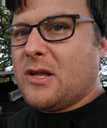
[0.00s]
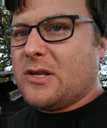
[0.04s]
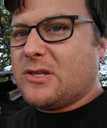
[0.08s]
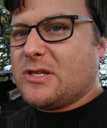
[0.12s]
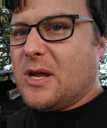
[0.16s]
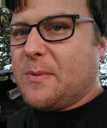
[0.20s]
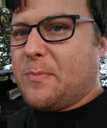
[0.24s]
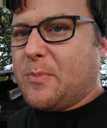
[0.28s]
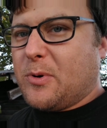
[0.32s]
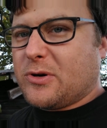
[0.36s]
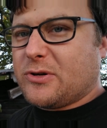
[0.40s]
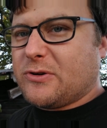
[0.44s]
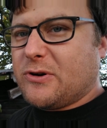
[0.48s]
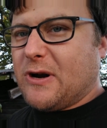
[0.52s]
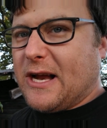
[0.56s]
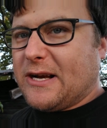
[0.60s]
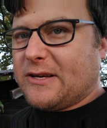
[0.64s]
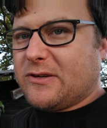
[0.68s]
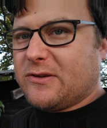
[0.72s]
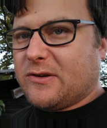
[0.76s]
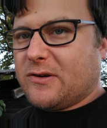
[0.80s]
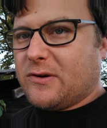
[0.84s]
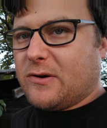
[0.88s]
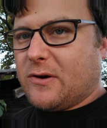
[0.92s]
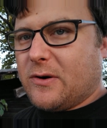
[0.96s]
cheaper
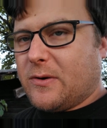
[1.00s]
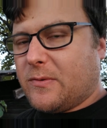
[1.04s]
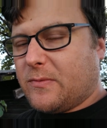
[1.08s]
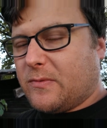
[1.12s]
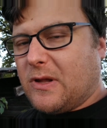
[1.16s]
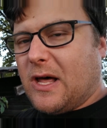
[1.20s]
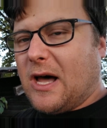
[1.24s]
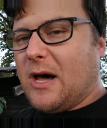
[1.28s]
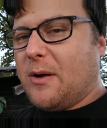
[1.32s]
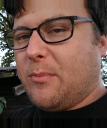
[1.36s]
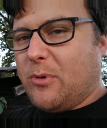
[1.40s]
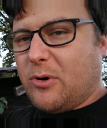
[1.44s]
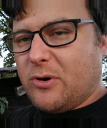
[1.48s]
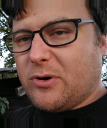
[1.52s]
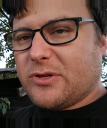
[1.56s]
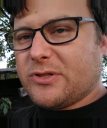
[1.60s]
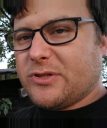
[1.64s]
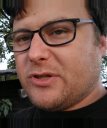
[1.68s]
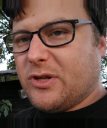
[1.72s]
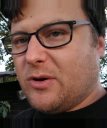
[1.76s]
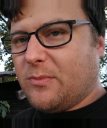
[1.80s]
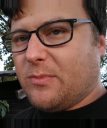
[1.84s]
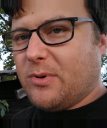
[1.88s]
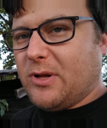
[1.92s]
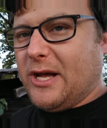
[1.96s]
tractor or lawnmower
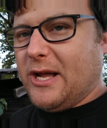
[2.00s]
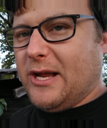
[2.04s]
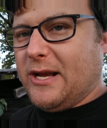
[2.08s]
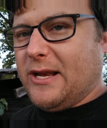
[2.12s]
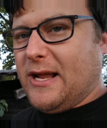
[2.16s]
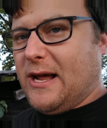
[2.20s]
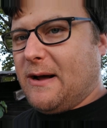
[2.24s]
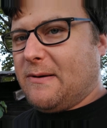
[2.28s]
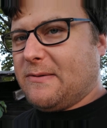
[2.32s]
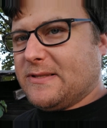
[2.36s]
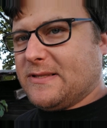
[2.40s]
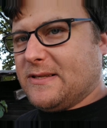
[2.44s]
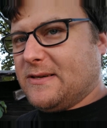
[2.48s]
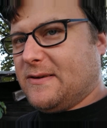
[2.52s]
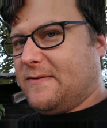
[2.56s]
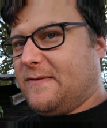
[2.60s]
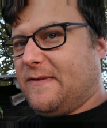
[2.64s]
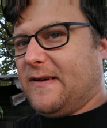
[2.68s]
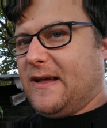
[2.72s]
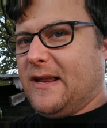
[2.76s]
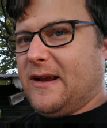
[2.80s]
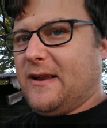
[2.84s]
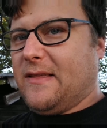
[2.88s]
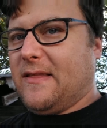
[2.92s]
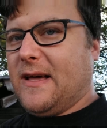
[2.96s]
snow blade. And I wasn't a
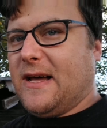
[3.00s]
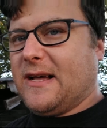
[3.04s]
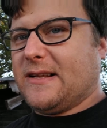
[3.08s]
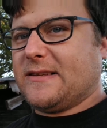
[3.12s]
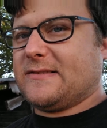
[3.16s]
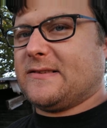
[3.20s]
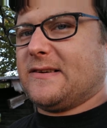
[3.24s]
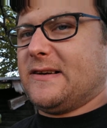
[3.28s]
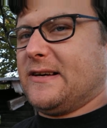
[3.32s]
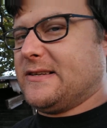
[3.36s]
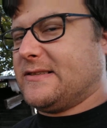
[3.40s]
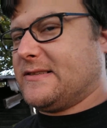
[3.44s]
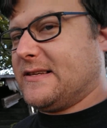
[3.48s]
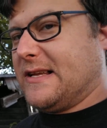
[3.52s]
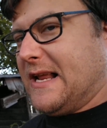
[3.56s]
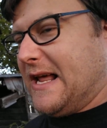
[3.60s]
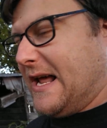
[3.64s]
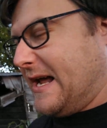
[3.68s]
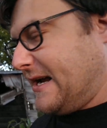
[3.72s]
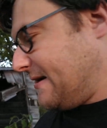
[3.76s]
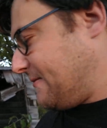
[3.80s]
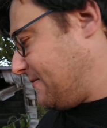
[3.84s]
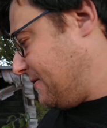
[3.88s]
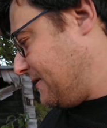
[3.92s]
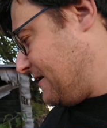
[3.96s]
fan of that, so I just said,
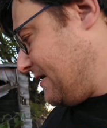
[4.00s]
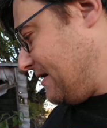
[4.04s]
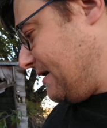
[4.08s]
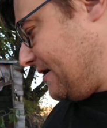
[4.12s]
heck with